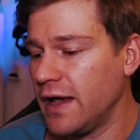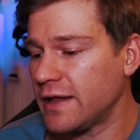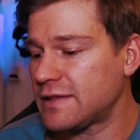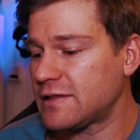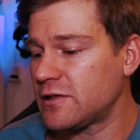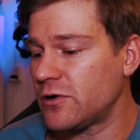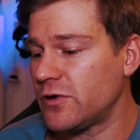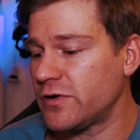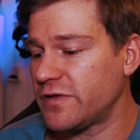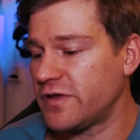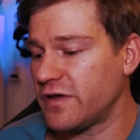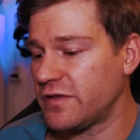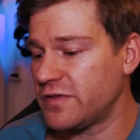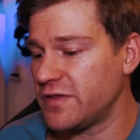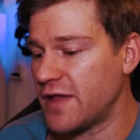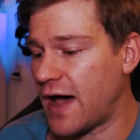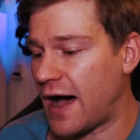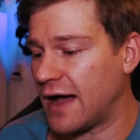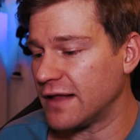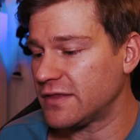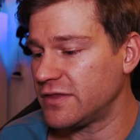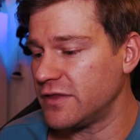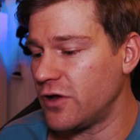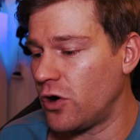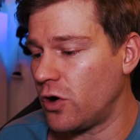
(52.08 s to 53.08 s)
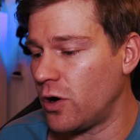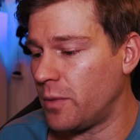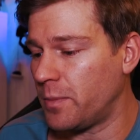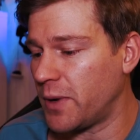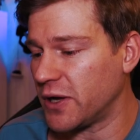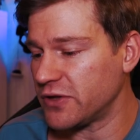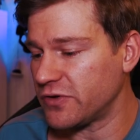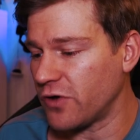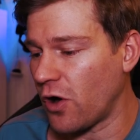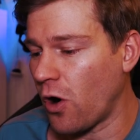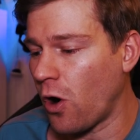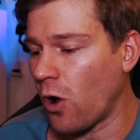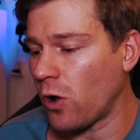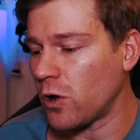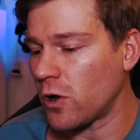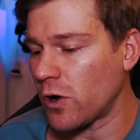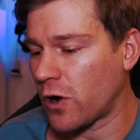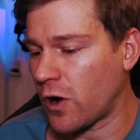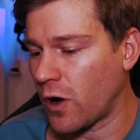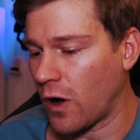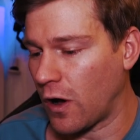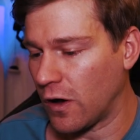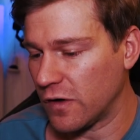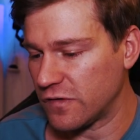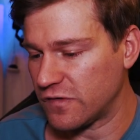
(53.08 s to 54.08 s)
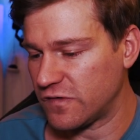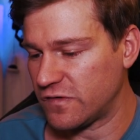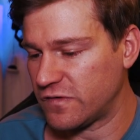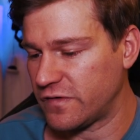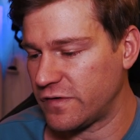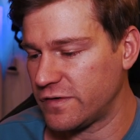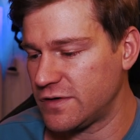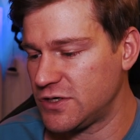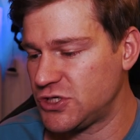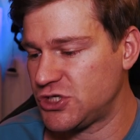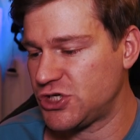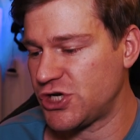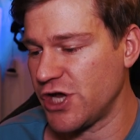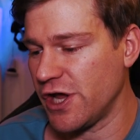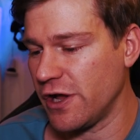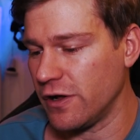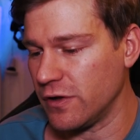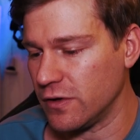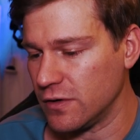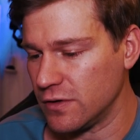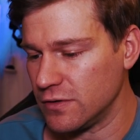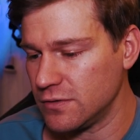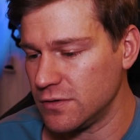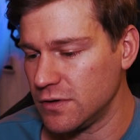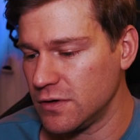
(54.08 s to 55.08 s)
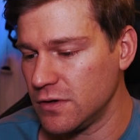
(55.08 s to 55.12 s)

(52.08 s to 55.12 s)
Hitler did not know about the Holocaust. Chill.